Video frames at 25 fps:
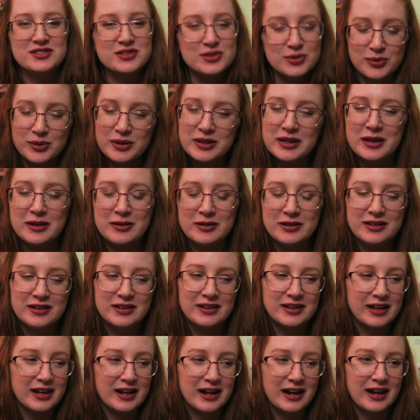is the one that,
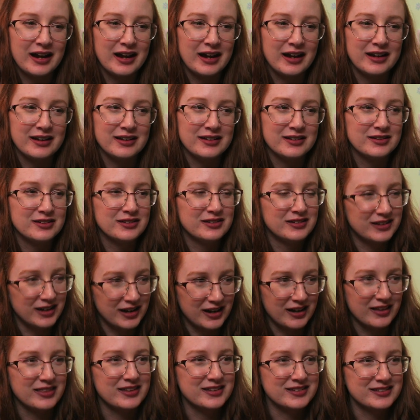that I
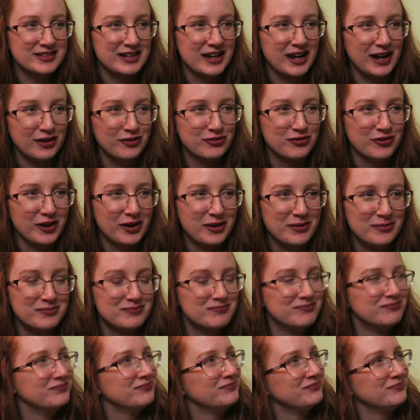got this tag from.